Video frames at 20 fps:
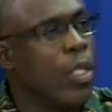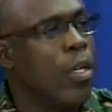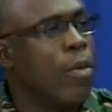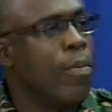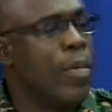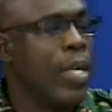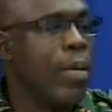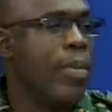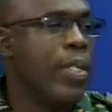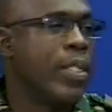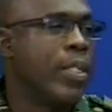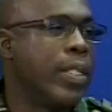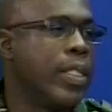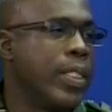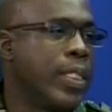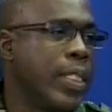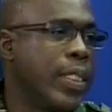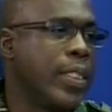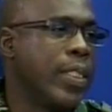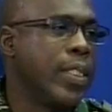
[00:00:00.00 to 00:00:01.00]
Be able to
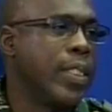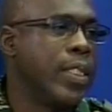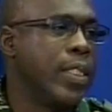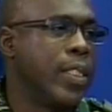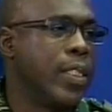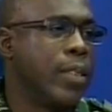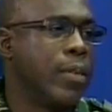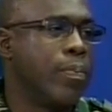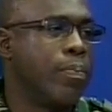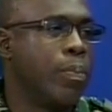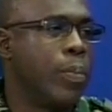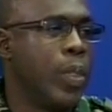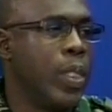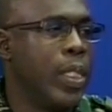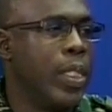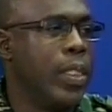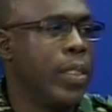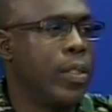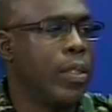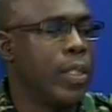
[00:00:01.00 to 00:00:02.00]
assist the
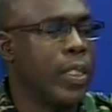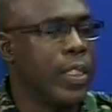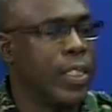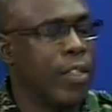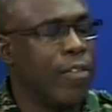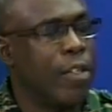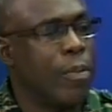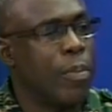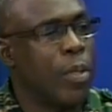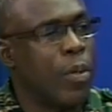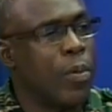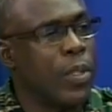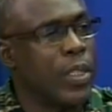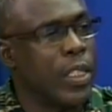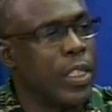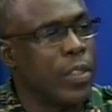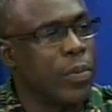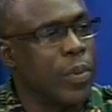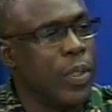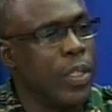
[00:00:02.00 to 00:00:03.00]
police or the civil powers
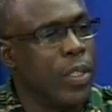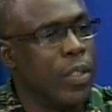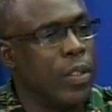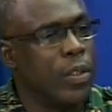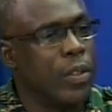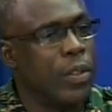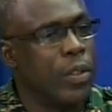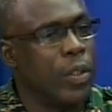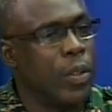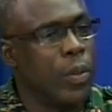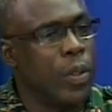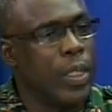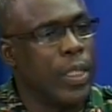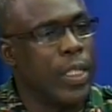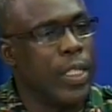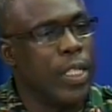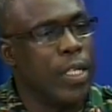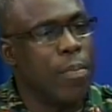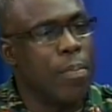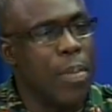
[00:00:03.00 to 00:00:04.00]
as we know it
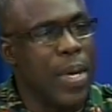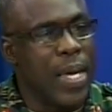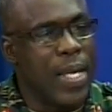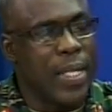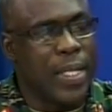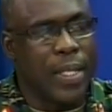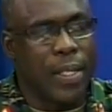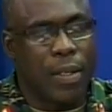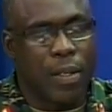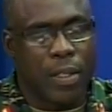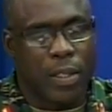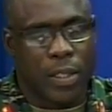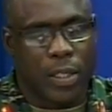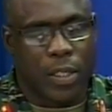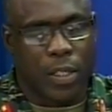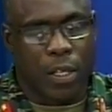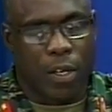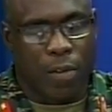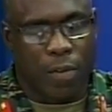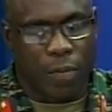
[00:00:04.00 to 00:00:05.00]
in the maintenance
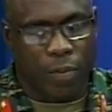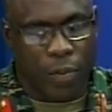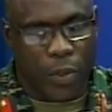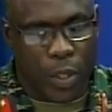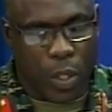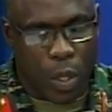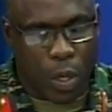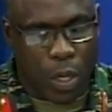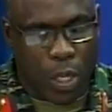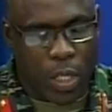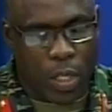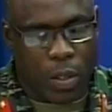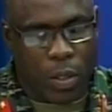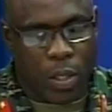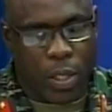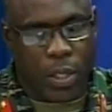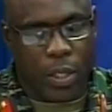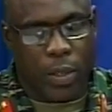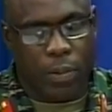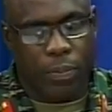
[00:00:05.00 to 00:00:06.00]
of law and
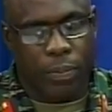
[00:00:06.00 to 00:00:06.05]
order,